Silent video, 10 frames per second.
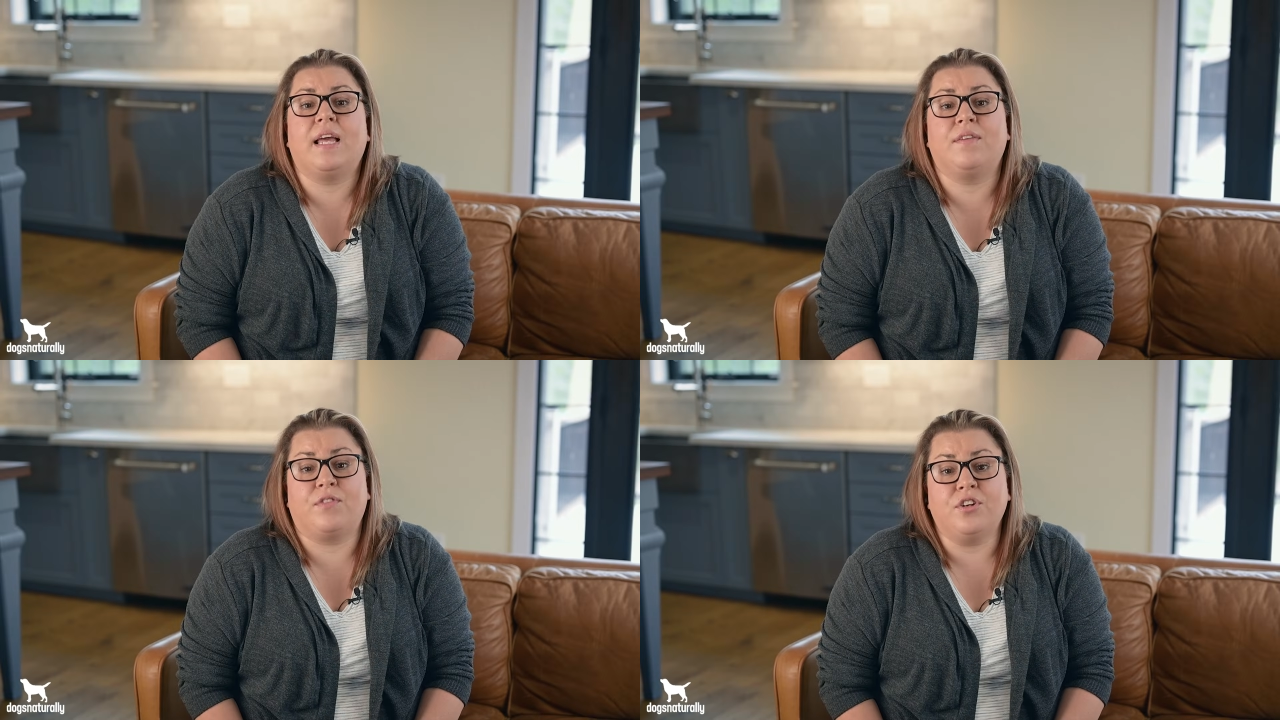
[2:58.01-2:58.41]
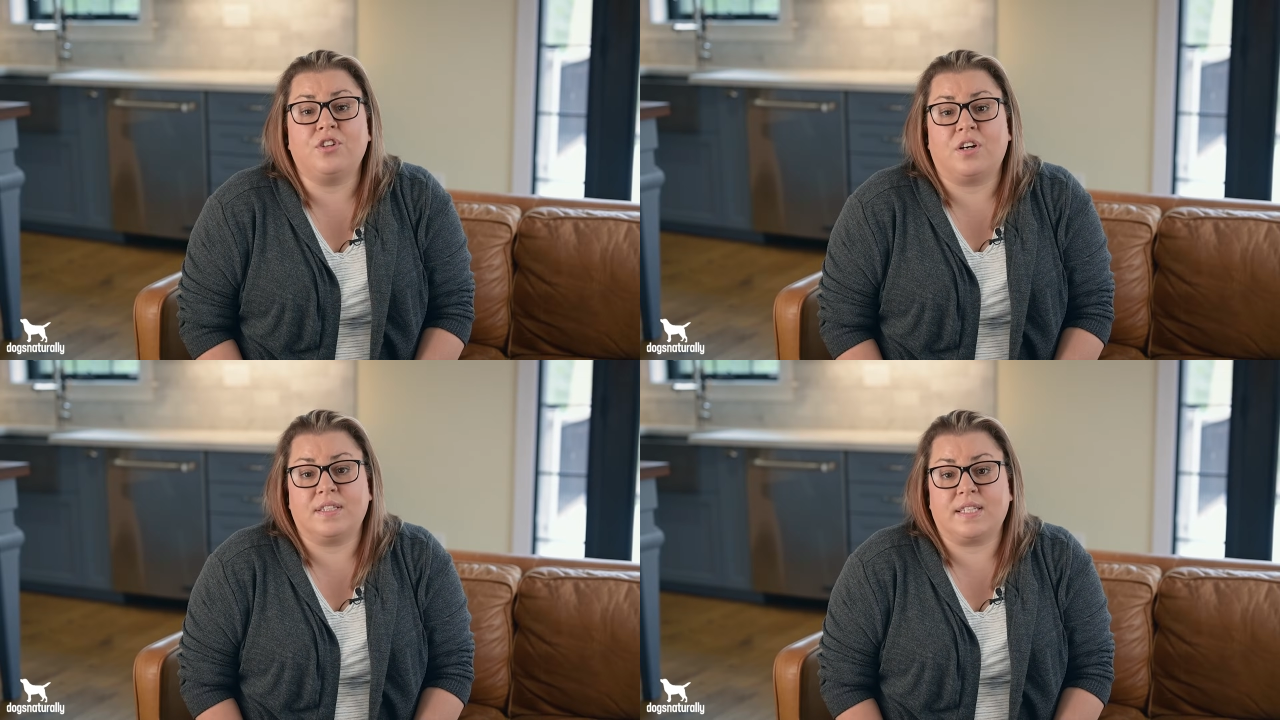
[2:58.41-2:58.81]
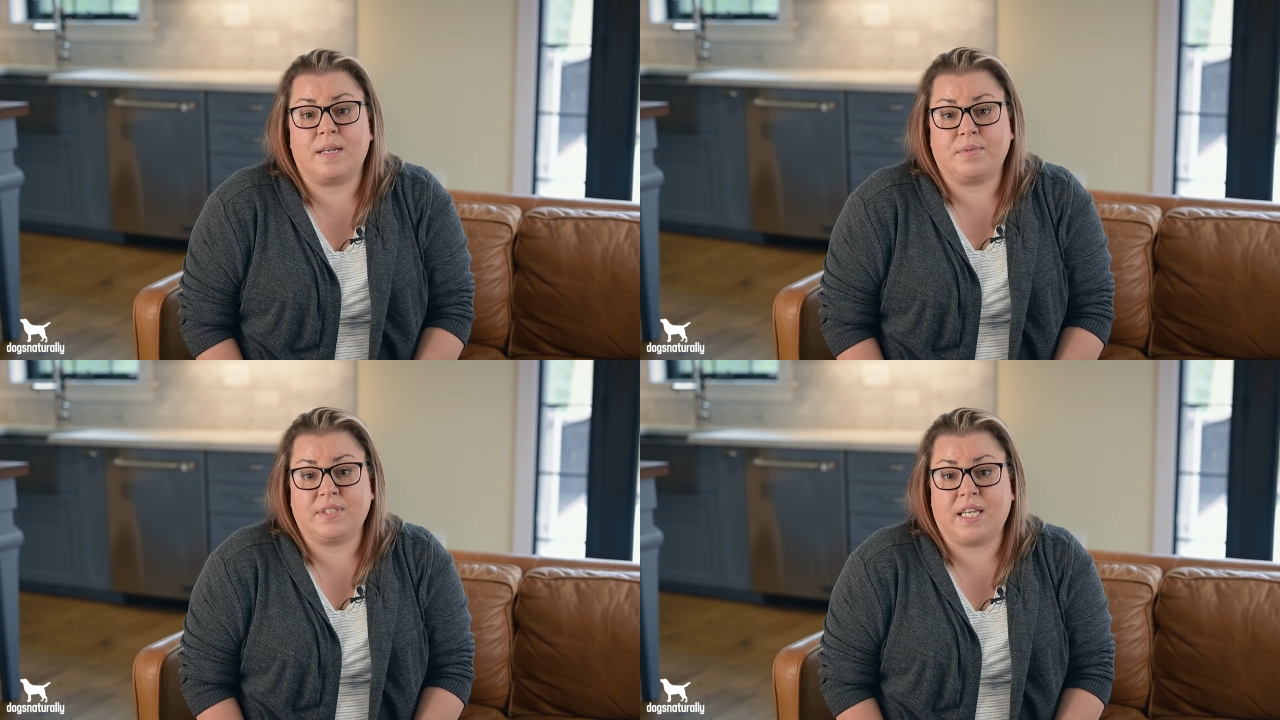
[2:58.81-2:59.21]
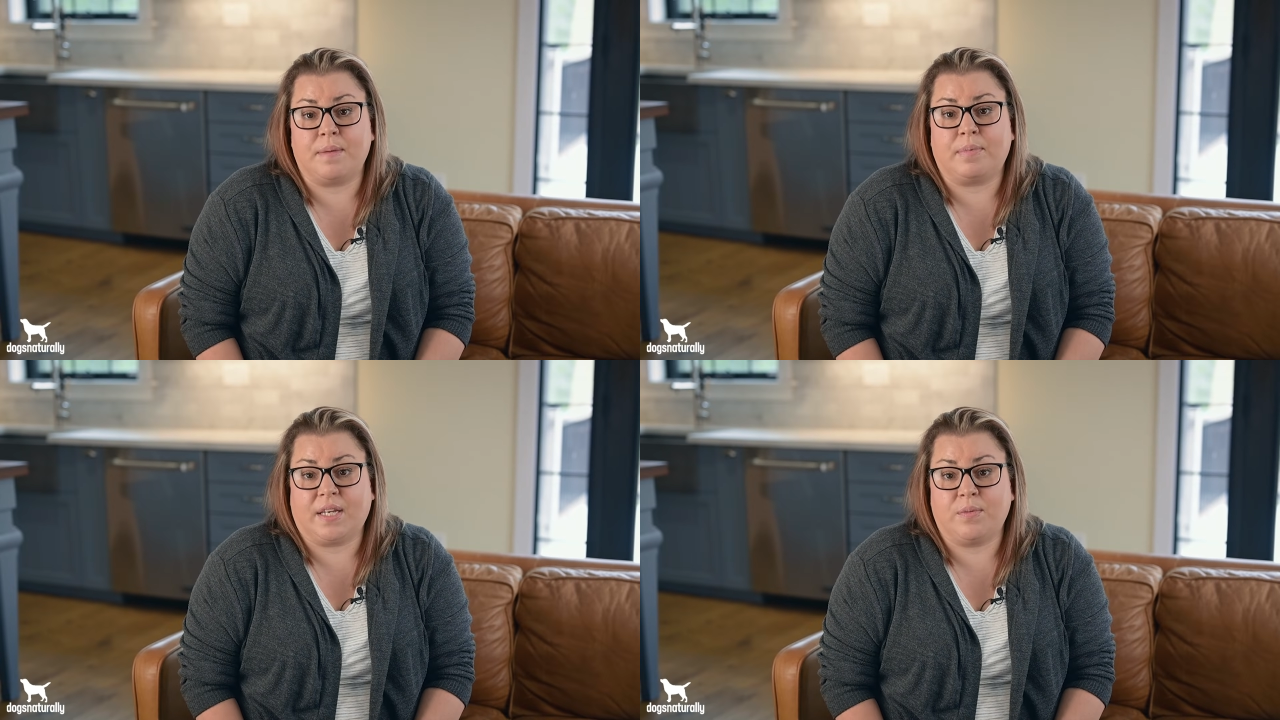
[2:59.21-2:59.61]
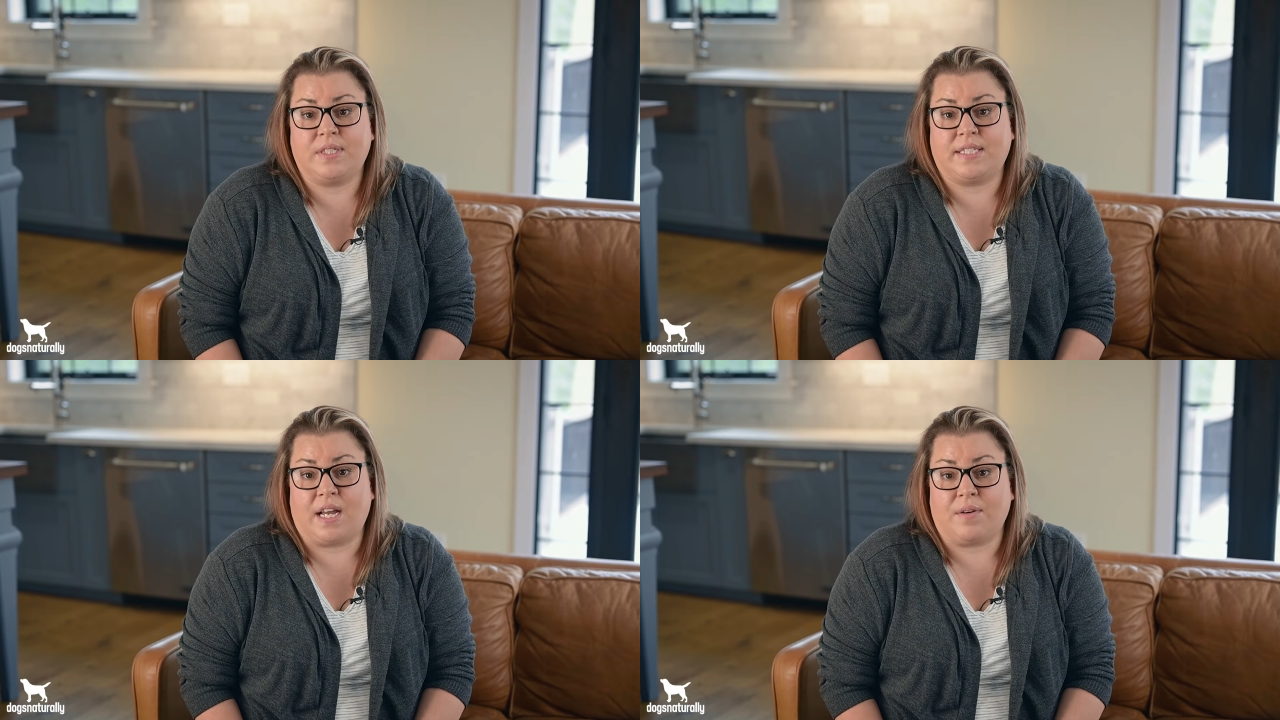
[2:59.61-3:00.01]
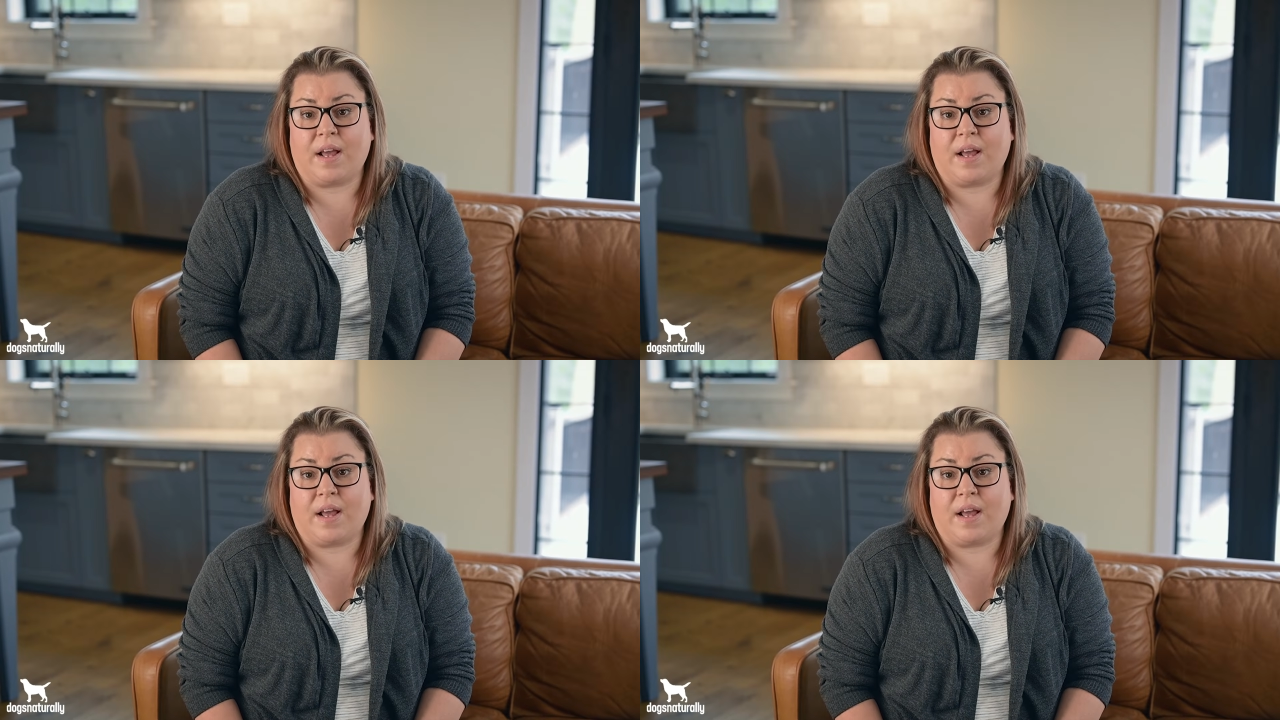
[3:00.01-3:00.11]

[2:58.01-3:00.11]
If your dog is able to keep liquids down